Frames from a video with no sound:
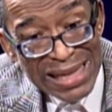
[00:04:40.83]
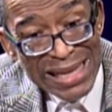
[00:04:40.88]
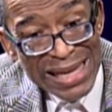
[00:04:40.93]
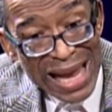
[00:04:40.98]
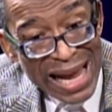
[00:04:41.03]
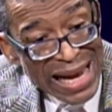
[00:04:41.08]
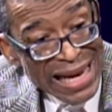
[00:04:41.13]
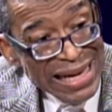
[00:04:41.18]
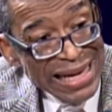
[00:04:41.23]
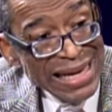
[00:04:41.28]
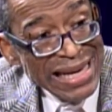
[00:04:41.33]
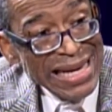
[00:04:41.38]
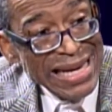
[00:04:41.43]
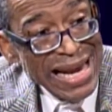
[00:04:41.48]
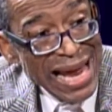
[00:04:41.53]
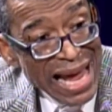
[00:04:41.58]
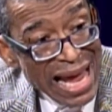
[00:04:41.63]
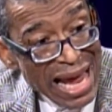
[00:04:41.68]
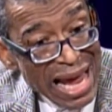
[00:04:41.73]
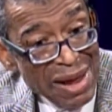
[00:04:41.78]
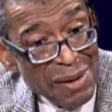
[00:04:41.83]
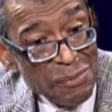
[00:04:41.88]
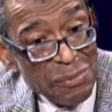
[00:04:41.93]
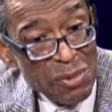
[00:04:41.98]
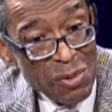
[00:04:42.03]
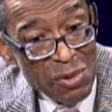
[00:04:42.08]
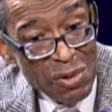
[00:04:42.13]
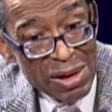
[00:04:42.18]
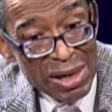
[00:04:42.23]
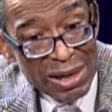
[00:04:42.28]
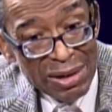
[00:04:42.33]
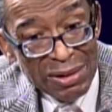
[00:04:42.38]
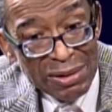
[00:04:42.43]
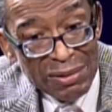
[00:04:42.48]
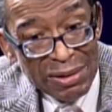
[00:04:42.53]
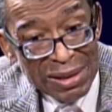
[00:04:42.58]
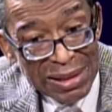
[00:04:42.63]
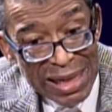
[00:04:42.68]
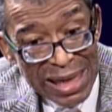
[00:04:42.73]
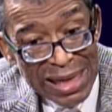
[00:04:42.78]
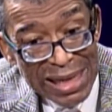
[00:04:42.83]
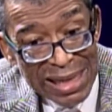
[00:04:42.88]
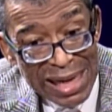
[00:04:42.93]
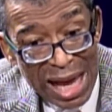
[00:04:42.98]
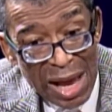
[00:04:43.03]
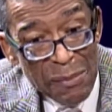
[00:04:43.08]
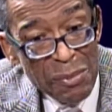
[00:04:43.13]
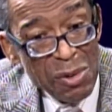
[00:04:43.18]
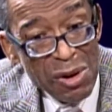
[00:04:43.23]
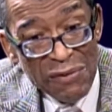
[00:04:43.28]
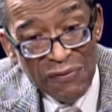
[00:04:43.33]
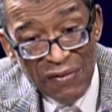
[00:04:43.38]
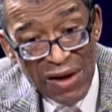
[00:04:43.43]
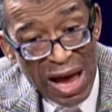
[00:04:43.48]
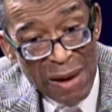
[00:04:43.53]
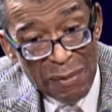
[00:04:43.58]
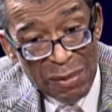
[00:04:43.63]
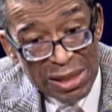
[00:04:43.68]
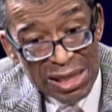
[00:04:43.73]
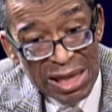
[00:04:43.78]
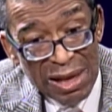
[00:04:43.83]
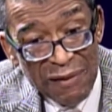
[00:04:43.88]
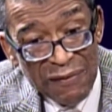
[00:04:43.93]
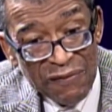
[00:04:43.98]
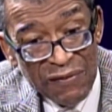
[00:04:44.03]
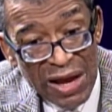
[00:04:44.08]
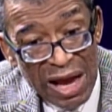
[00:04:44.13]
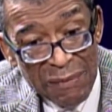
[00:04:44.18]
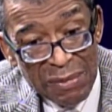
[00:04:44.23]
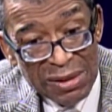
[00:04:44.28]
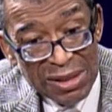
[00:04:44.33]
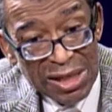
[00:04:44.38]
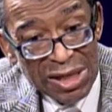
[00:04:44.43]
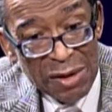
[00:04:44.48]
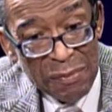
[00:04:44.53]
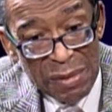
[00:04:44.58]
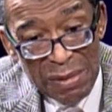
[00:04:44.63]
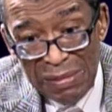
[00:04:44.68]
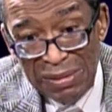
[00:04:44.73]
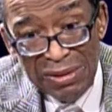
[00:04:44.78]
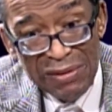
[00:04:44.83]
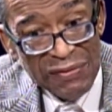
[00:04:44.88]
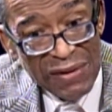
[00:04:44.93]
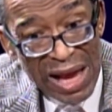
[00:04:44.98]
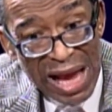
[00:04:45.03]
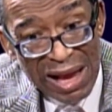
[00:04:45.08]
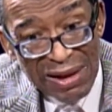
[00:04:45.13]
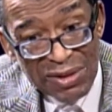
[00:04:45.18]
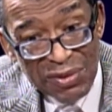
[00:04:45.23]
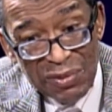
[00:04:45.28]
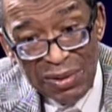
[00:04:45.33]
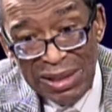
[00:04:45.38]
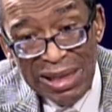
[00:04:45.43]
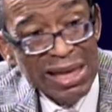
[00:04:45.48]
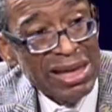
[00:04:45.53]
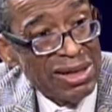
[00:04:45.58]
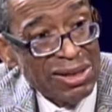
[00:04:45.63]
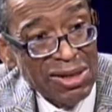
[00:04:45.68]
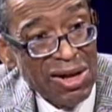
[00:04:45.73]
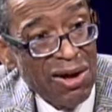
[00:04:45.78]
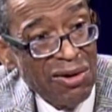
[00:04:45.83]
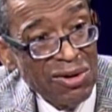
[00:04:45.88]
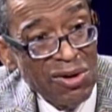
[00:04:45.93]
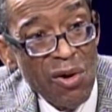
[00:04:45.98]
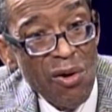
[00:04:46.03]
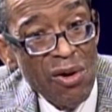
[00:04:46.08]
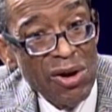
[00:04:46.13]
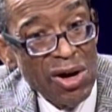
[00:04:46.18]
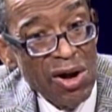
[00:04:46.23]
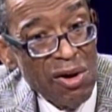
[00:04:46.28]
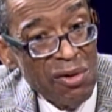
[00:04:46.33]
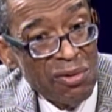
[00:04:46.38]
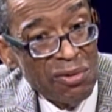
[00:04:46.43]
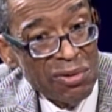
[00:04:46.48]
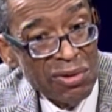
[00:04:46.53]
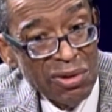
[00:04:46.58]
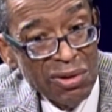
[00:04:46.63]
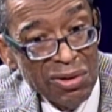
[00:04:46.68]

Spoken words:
99.5% of the people survived. So what the hell's all going on?